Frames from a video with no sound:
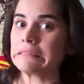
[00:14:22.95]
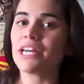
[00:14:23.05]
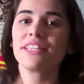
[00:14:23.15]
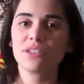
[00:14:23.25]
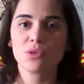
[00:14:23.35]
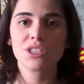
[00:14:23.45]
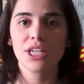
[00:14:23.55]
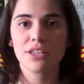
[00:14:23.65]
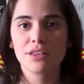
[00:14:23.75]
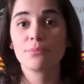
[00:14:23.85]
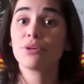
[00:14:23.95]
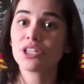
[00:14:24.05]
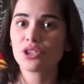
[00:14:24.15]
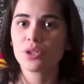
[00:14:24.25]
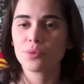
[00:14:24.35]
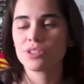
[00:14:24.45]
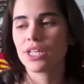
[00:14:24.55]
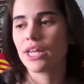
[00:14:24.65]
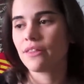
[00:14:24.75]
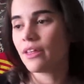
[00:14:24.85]
I think it was the 8th. I'm pretty sure it was the
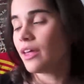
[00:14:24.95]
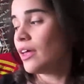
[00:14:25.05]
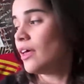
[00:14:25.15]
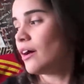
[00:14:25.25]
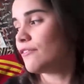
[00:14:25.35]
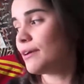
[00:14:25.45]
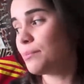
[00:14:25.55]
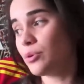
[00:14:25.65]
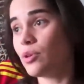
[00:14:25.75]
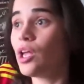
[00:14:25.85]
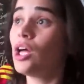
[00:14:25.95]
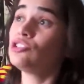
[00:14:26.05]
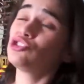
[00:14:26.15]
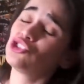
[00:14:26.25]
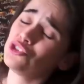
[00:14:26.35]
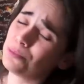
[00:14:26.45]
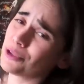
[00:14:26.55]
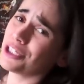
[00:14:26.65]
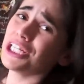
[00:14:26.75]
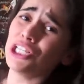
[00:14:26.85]
8th of April.
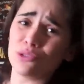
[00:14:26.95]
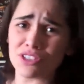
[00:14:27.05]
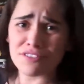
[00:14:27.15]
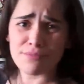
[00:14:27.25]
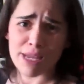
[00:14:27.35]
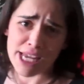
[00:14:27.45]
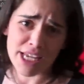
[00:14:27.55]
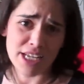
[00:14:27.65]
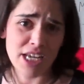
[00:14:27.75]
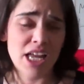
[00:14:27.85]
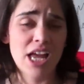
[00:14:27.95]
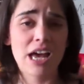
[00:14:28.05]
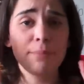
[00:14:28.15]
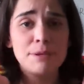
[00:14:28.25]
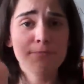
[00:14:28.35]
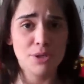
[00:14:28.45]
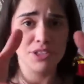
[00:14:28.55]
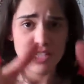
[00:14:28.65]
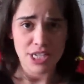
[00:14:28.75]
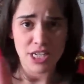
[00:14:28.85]
Super elusive man. Happy
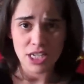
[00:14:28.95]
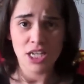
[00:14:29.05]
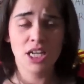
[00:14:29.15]
birthday.